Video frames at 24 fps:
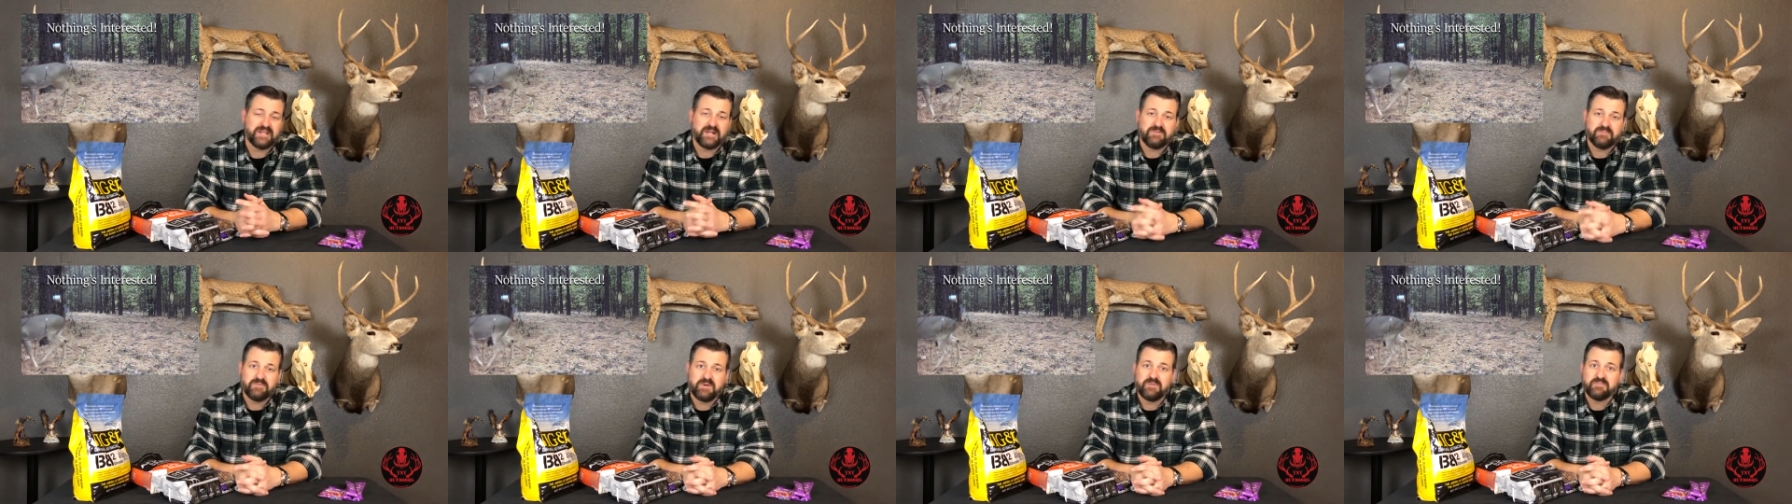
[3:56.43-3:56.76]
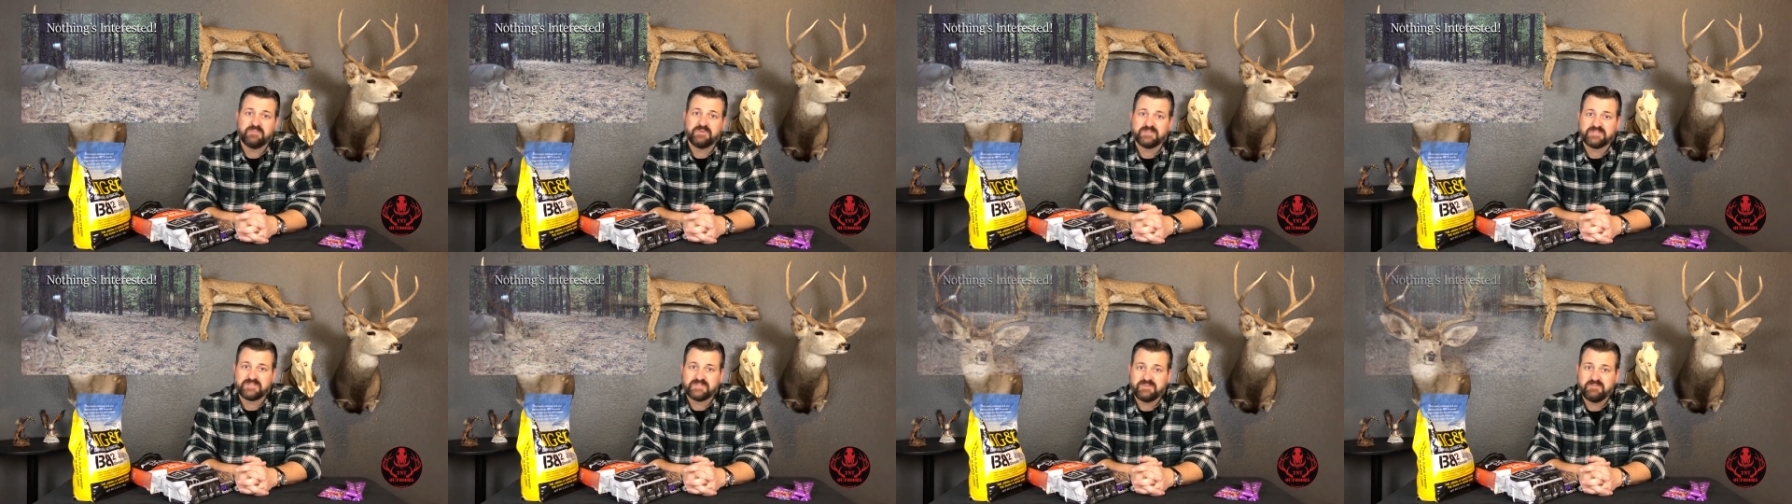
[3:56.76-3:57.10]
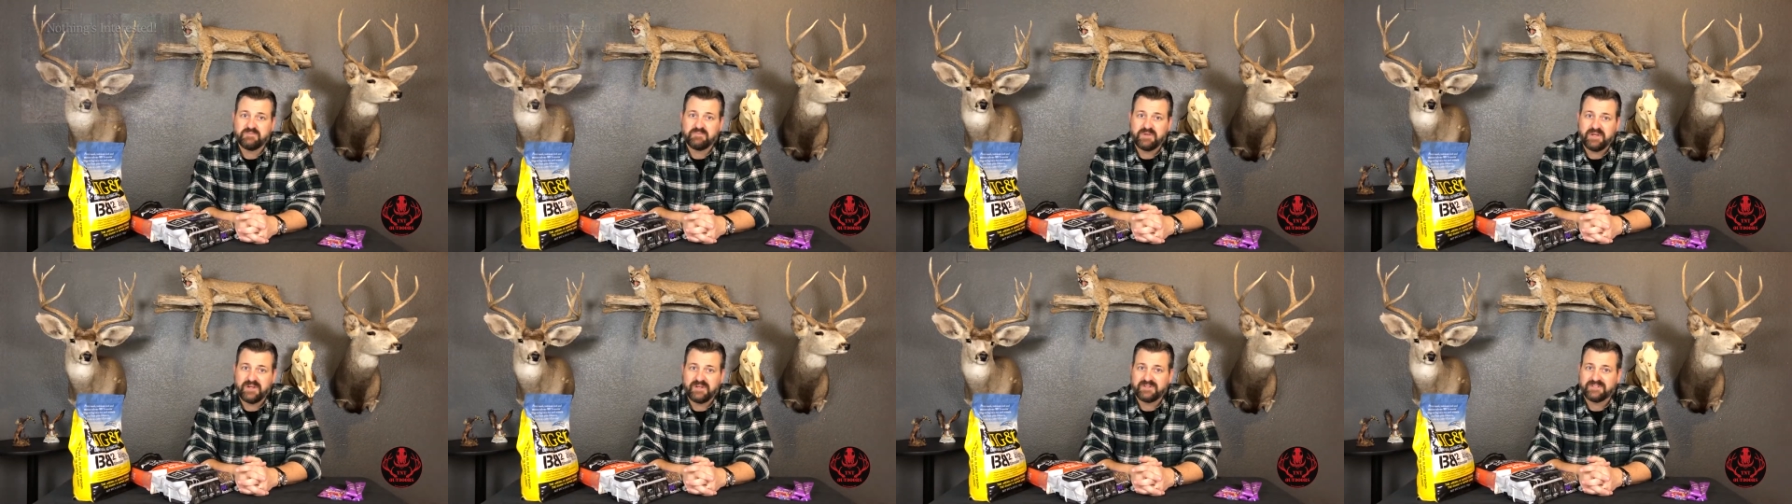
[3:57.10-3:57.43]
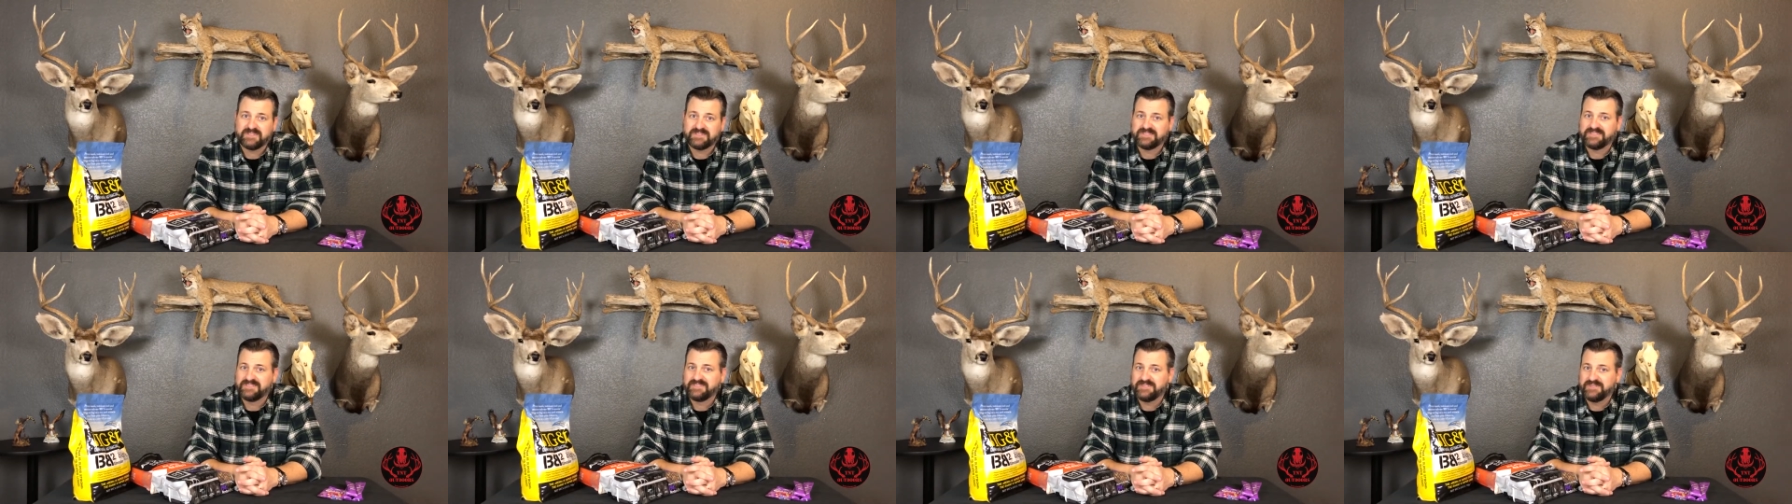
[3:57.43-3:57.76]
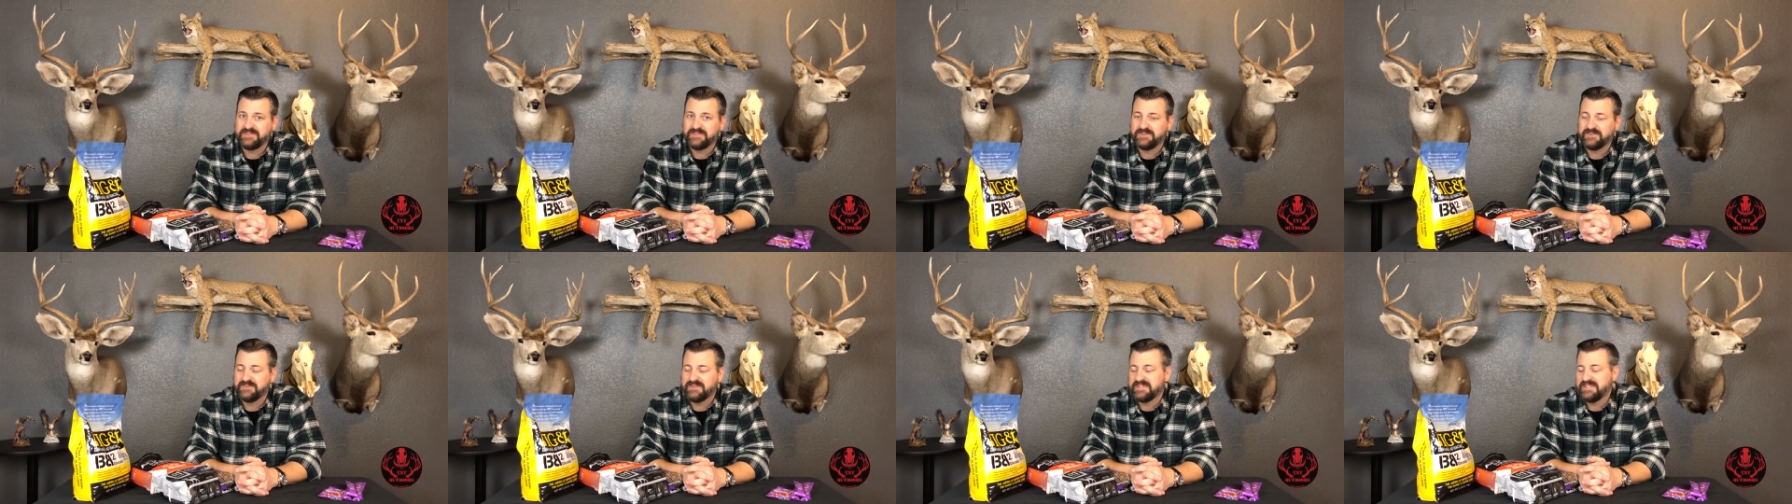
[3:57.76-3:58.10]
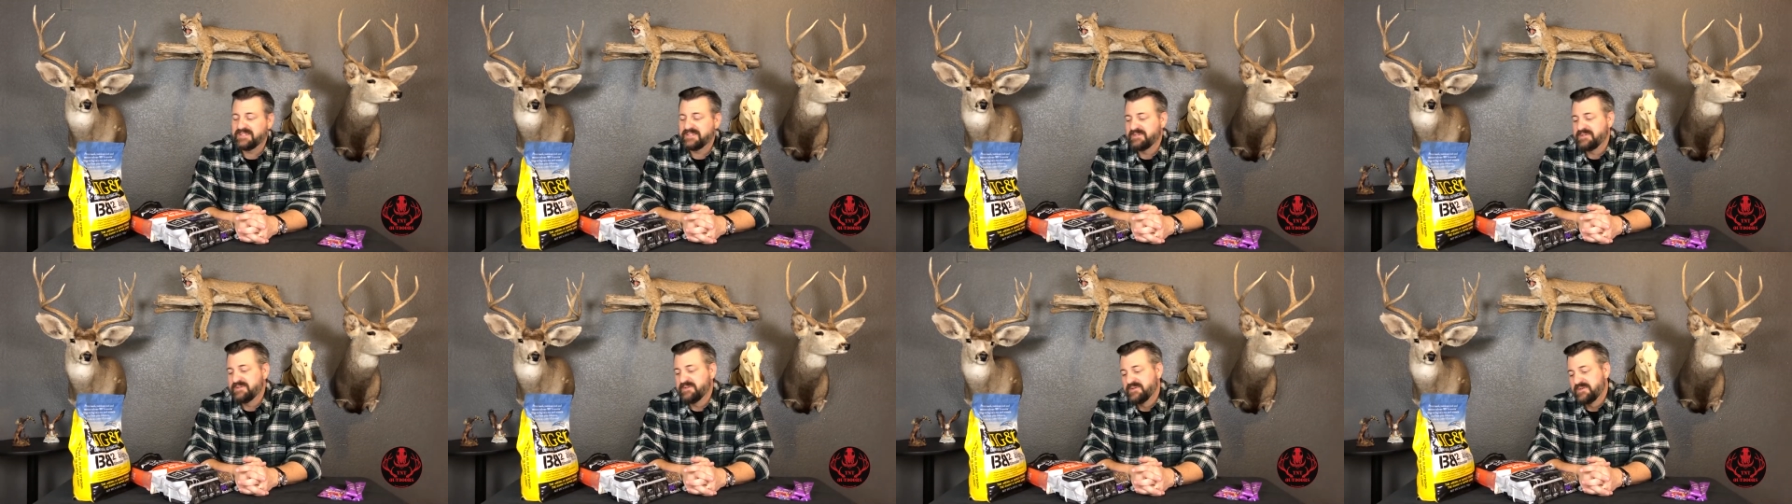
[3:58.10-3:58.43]
I'm almost embarrassed
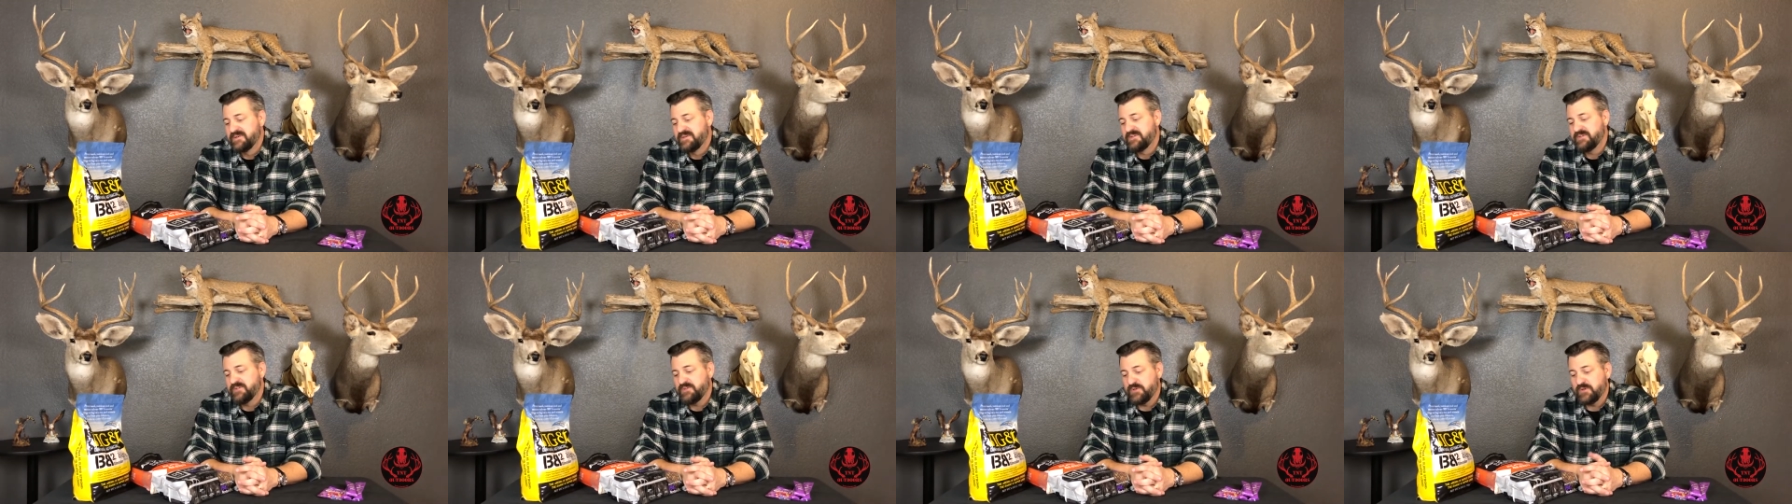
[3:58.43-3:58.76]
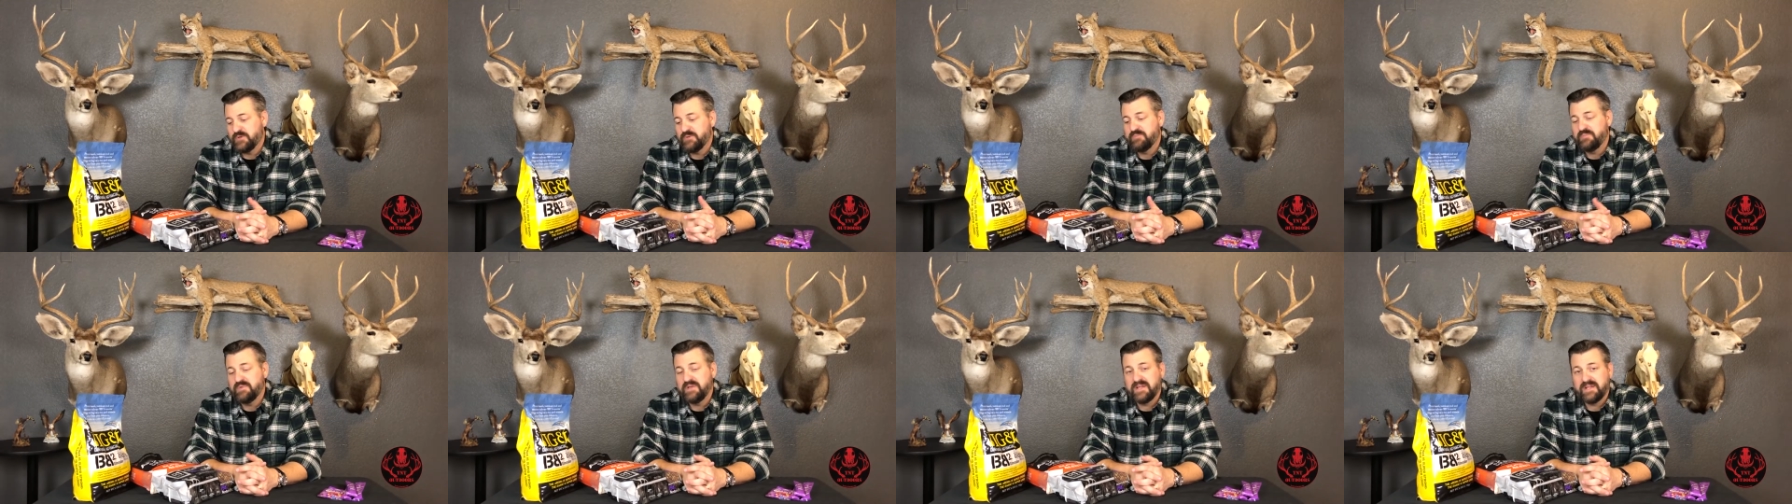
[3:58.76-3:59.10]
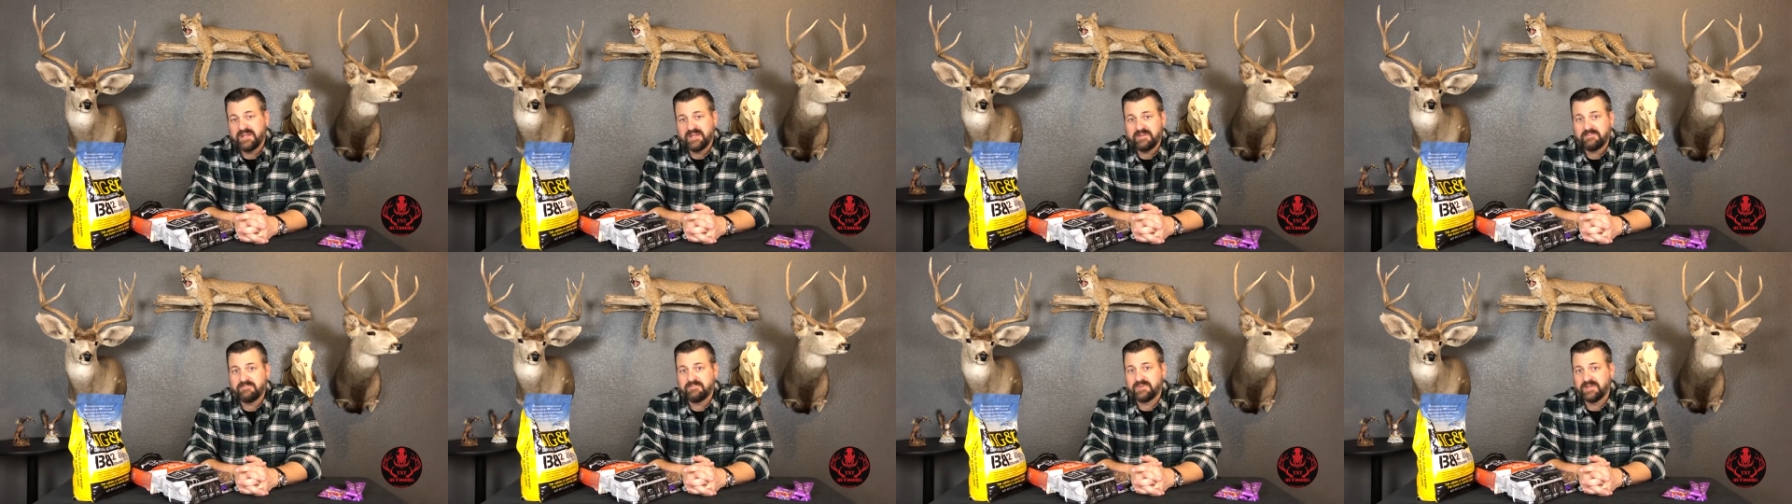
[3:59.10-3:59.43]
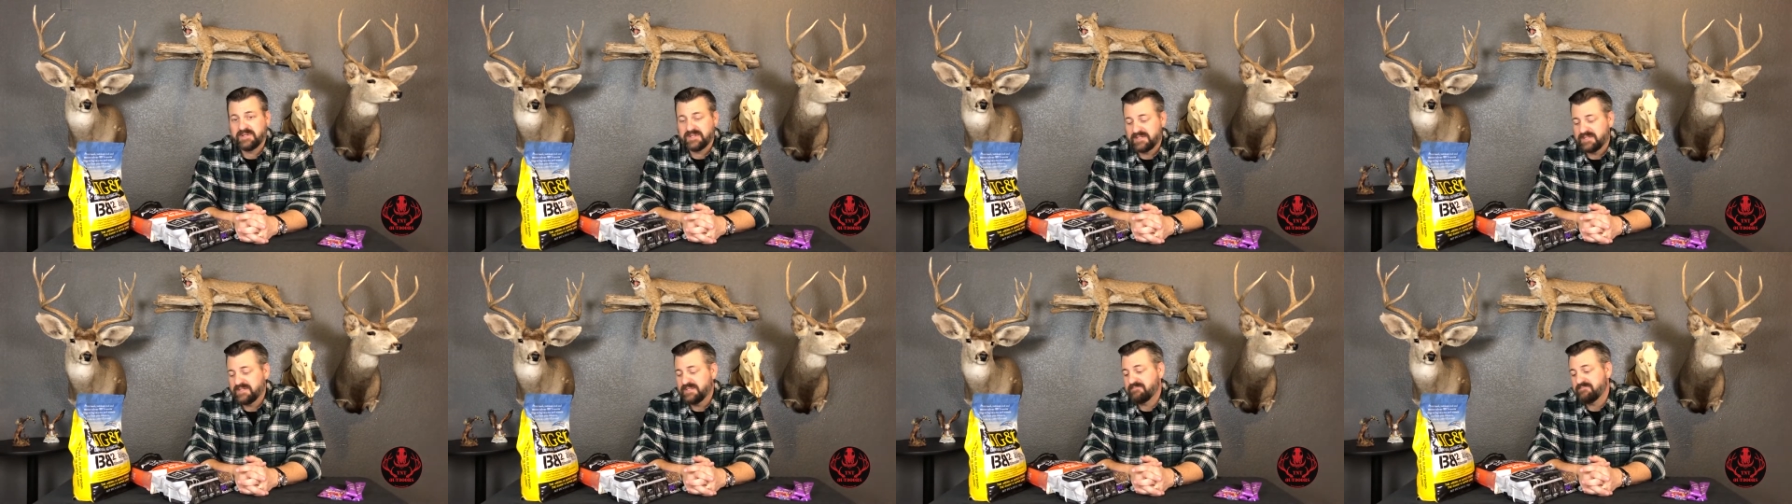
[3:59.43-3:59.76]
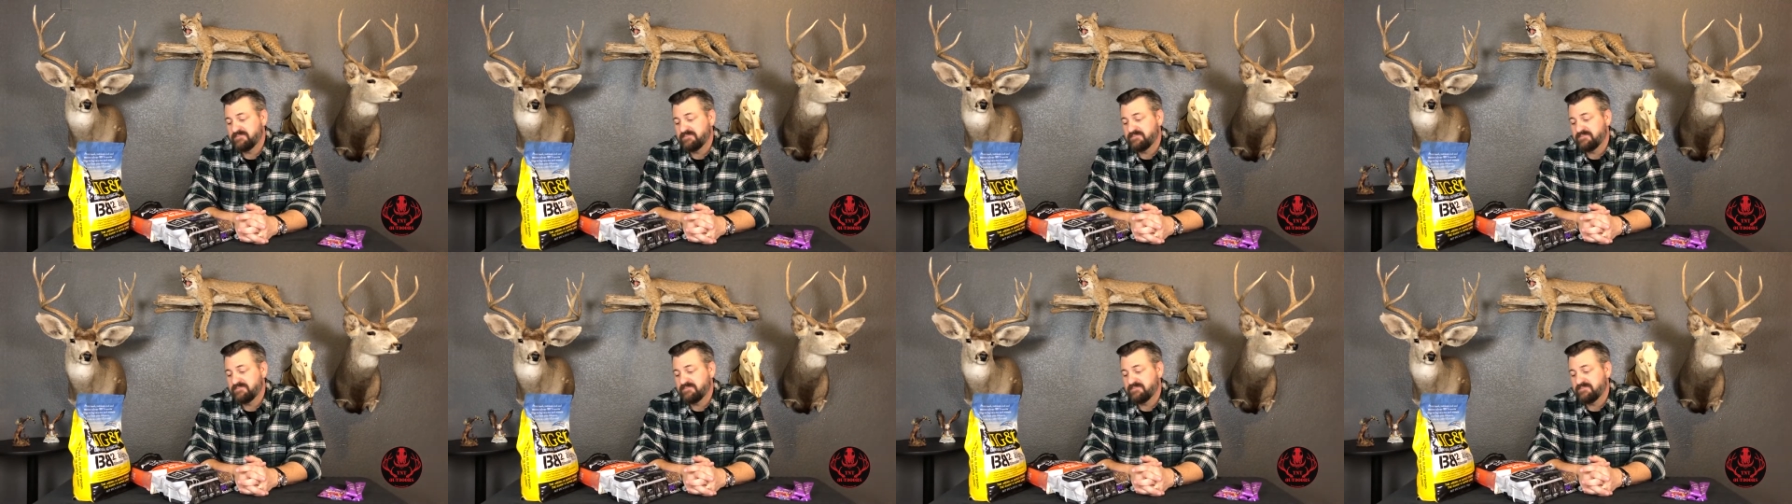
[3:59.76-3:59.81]
to admit it, but